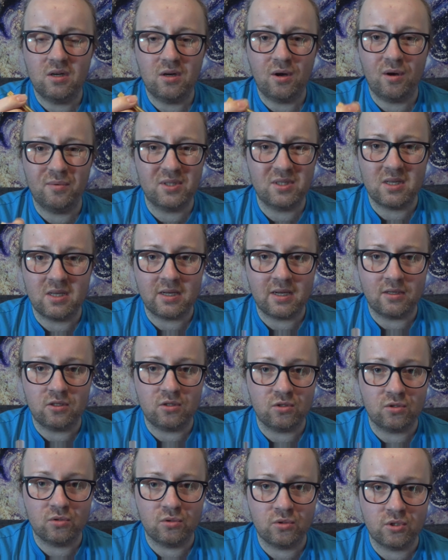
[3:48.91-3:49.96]
Obviously you can't
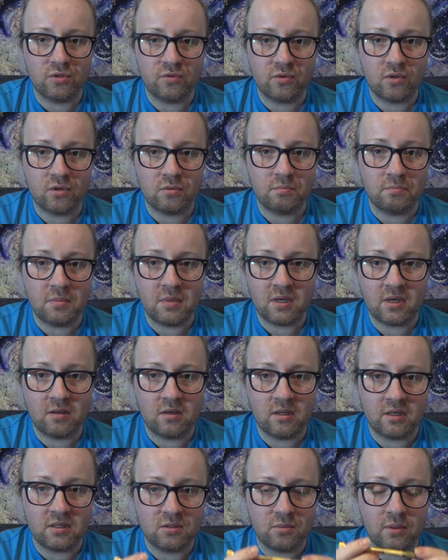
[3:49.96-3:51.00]
use those for making
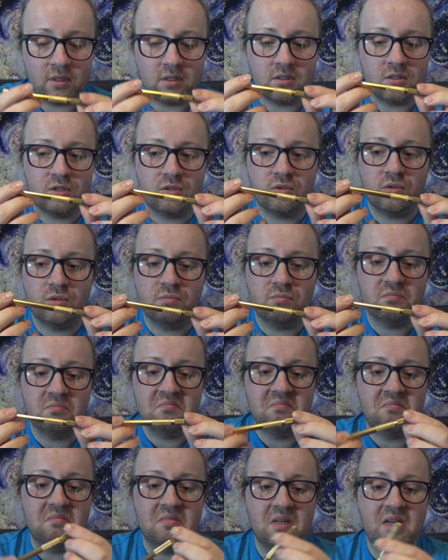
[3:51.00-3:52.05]
lace wigs, so
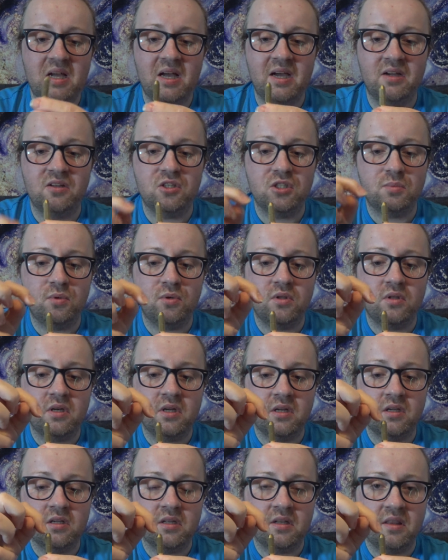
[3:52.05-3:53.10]
I just put the
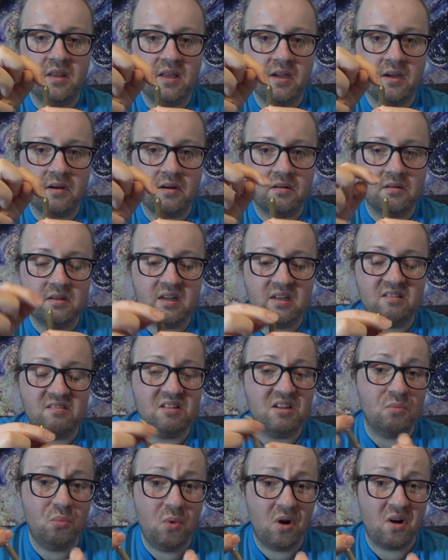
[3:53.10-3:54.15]
needle in there and
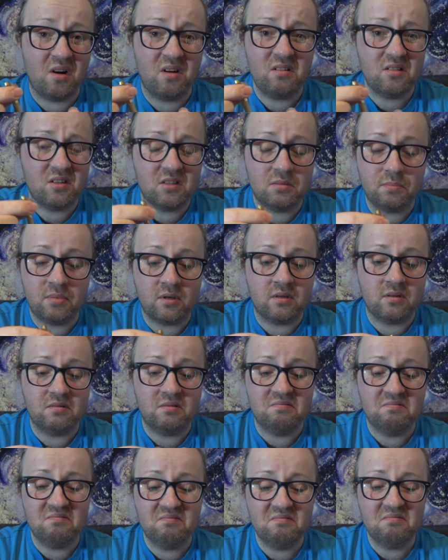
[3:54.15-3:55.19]
it worked, but
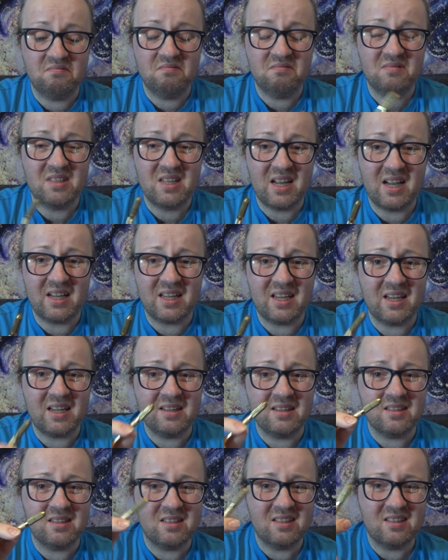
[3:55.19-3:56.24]

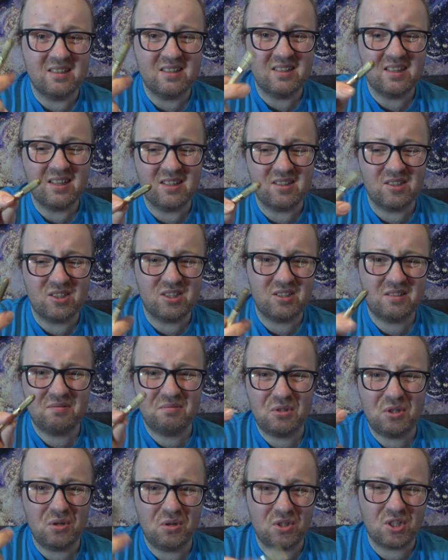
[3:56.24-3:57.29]
again, it's
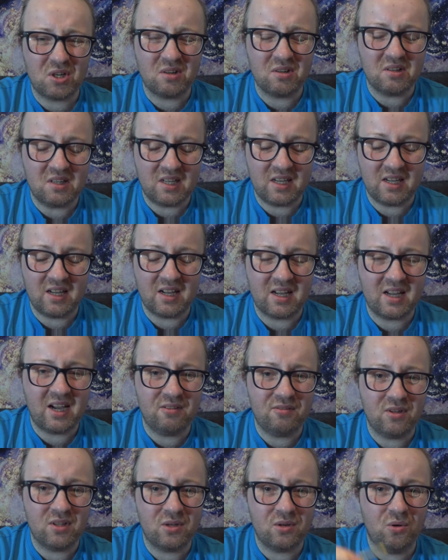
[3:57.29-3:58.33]
too chunky. I
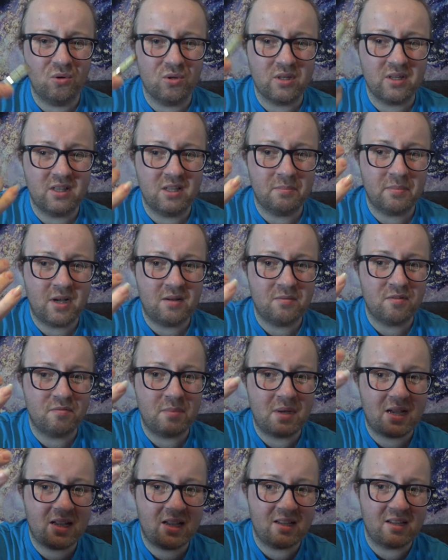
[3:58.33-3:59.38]
can't really hold it in the palm of
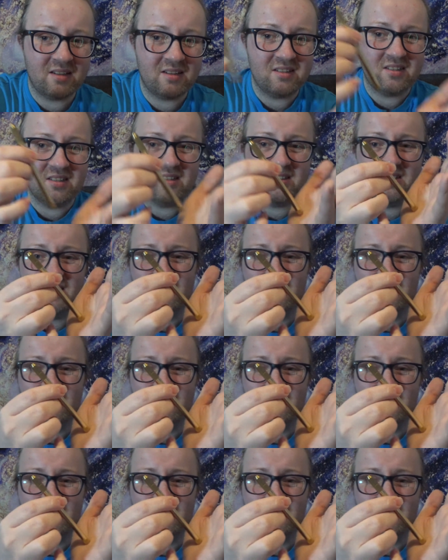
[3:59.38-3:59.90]
my hand.